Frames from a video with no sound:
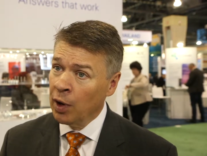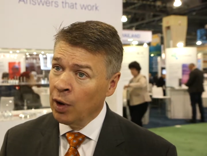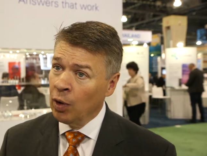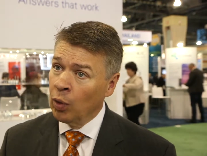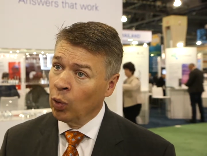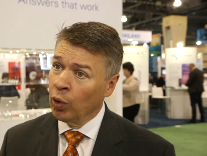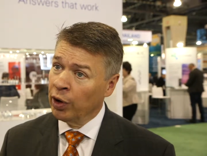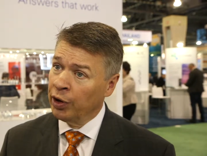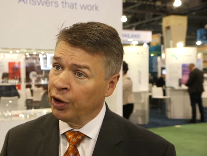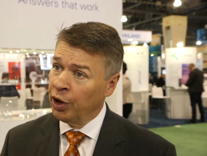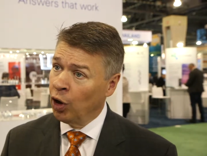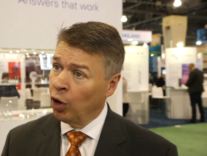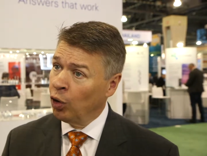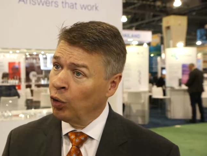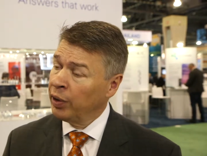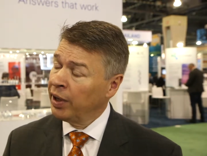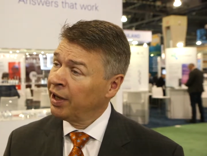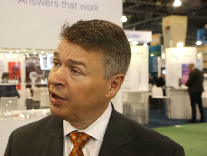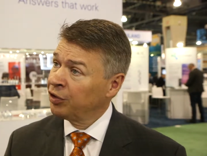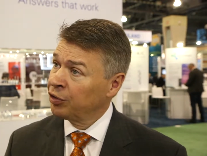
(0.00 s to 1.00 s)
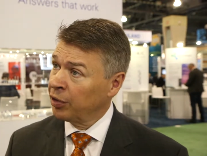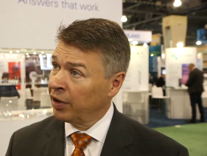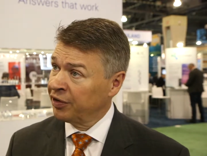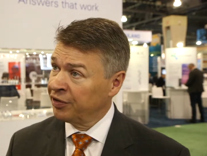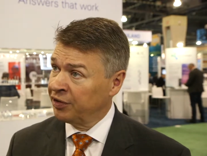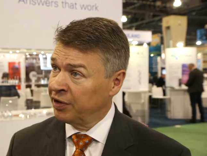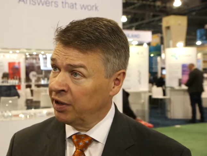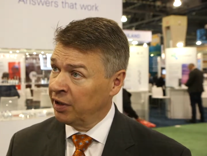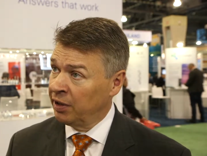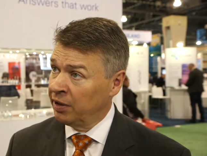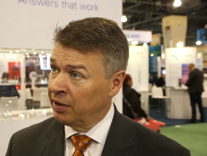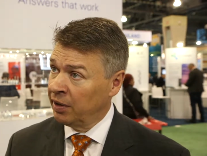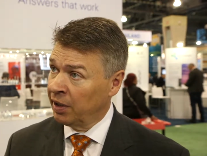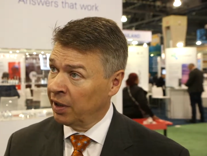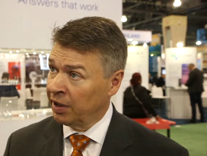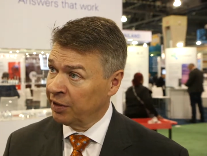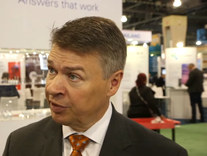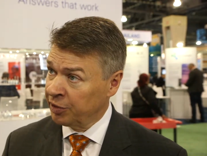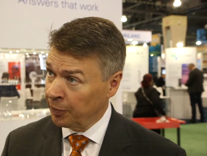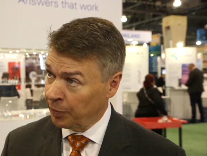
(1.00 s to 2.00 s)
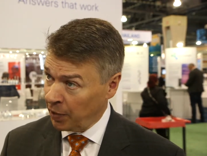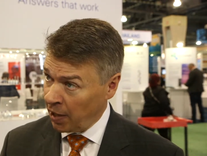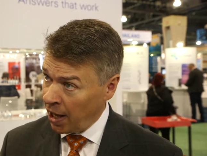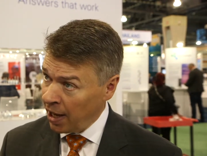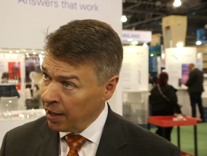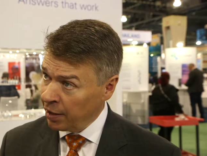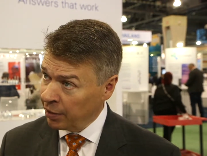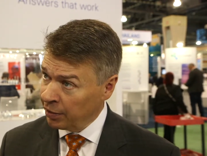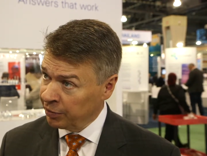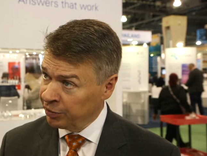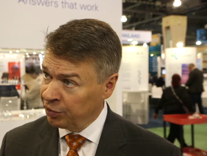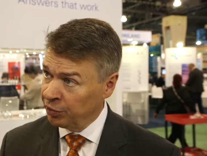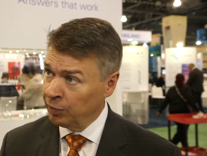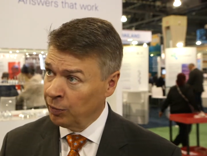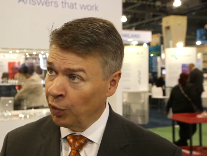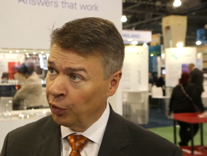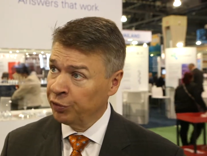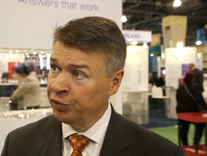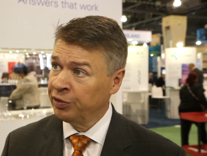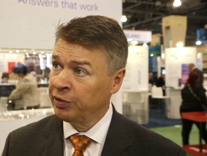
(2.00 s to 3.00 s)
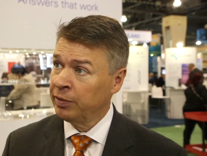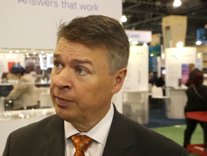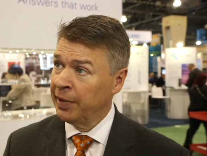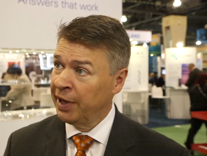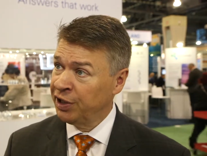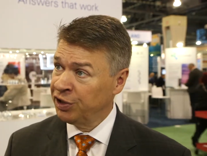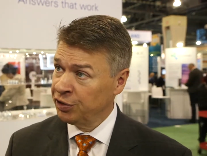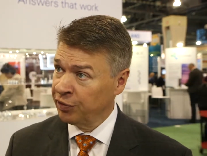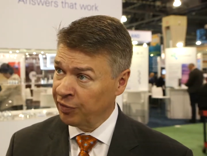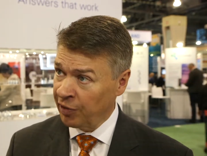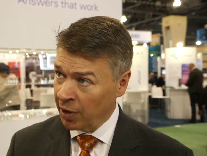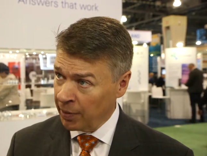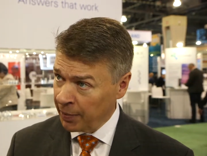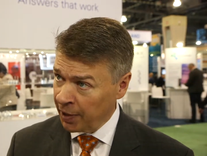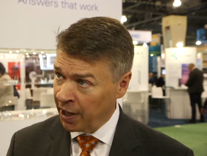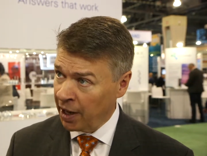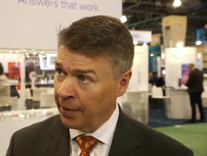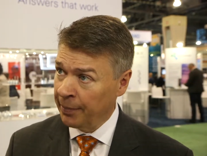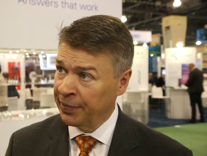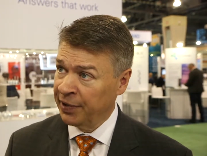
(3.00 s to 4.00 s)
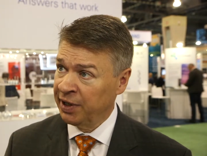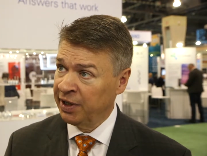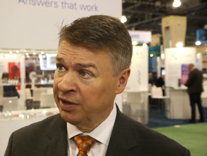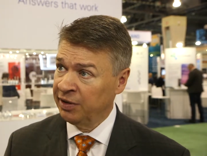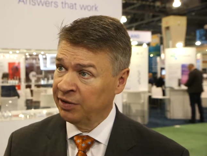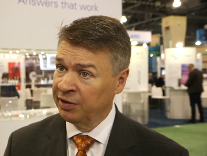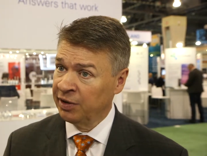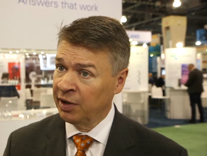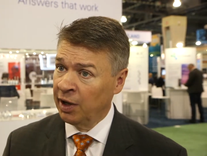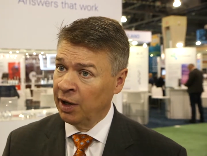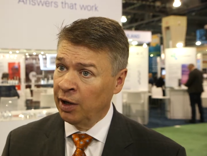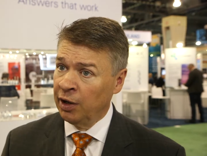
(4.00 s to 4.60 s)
We're a known and trusted supplier to most major pharma companies.